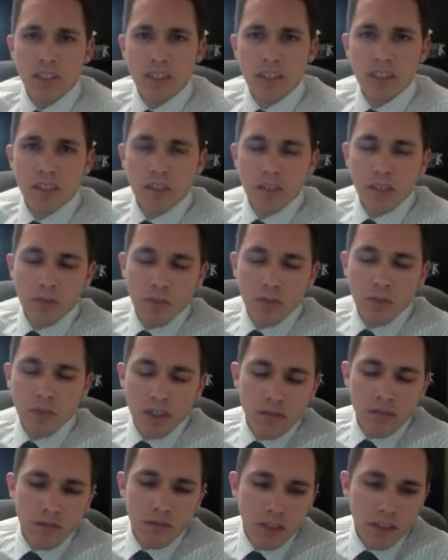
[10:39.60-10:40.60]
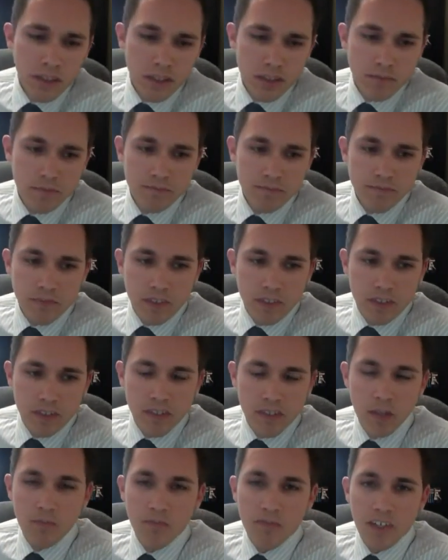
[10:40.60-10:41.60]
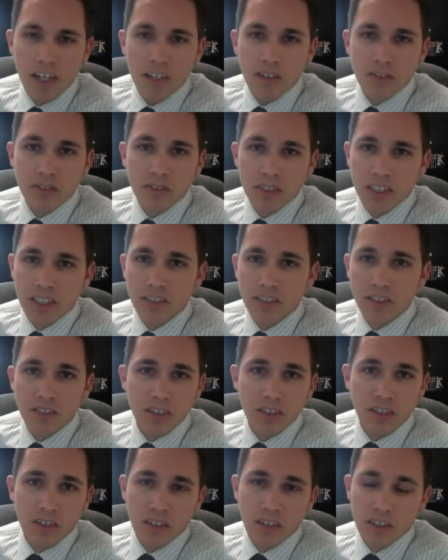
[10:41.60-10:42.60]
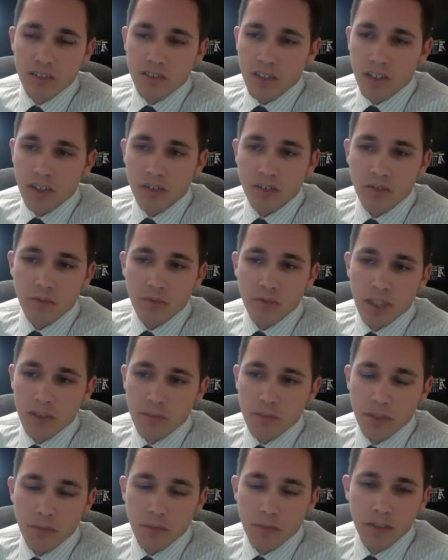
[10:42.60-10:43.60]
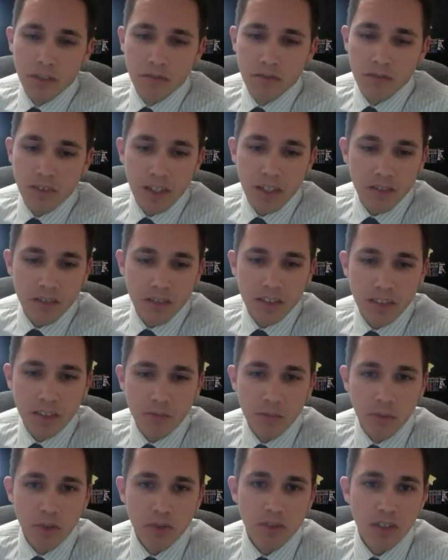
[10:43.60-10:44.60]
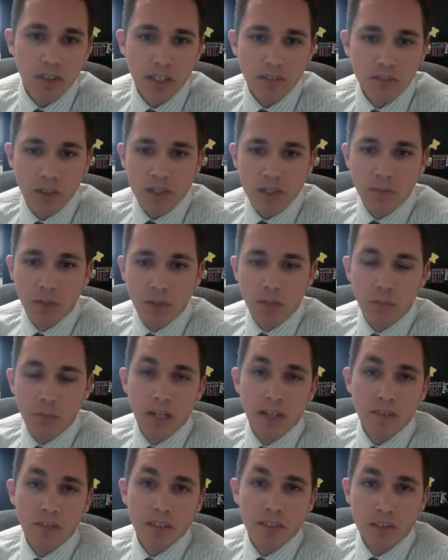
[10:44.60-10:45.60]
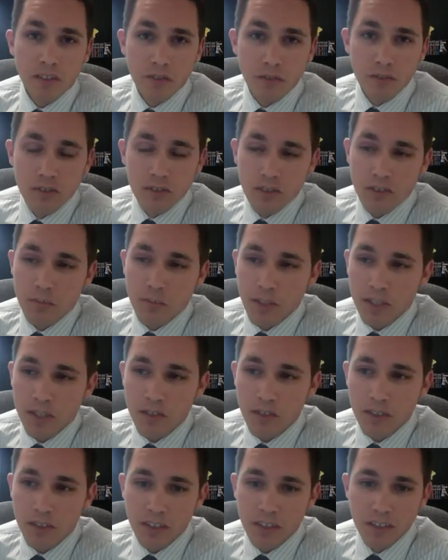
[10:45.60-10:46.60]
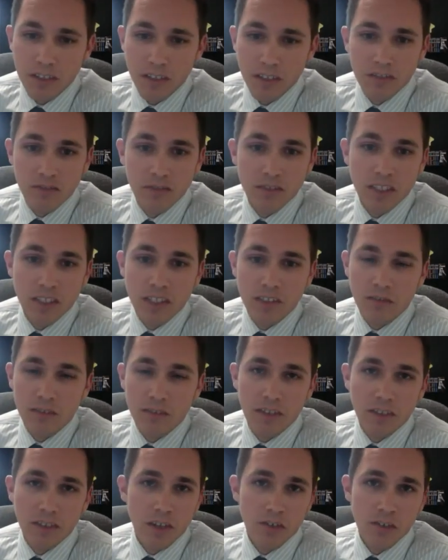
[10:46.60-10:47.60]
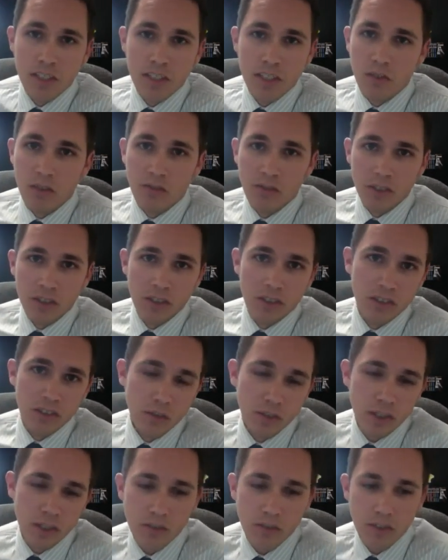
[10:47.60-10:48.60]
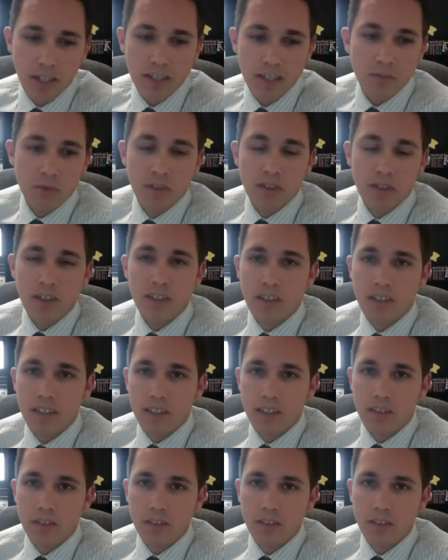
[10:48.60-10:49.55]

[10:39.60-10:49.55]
And you know, you want to, um, some faculty, as you know, are, are swamped. I mean, faculty yeah. at most all of our small private institutions especially, are they're, they're already overloaded with classwork and things.